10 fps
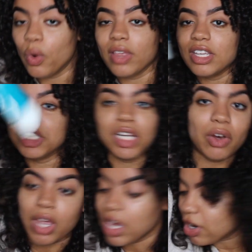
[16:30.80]
want this
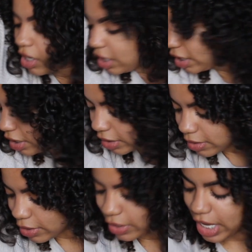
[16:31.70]
gel,
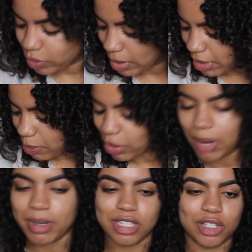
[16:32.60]
here. So that's what I'm gonna
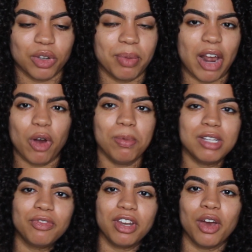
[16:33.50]
pretty much do. But I hope
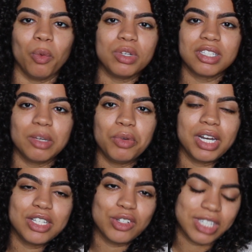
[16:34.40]
this video was
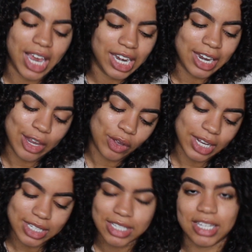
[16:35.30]
somewhat entertaining. You
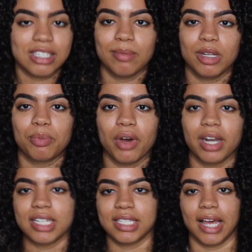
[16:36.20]
got to see some of the
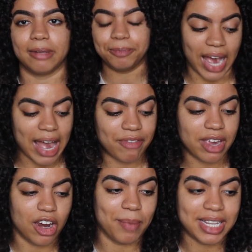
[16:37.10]
products that I have
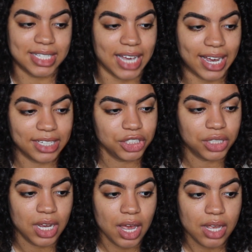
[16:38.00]
here in my stash.
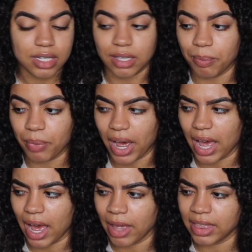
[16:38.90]

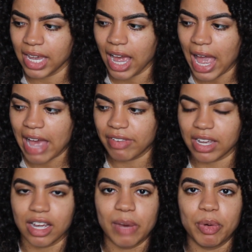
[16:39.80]
I think I have
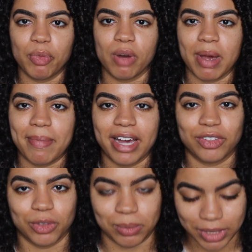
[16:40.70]
like a couple more in my
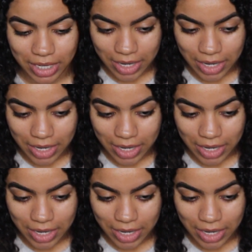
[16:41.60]
bathrooms.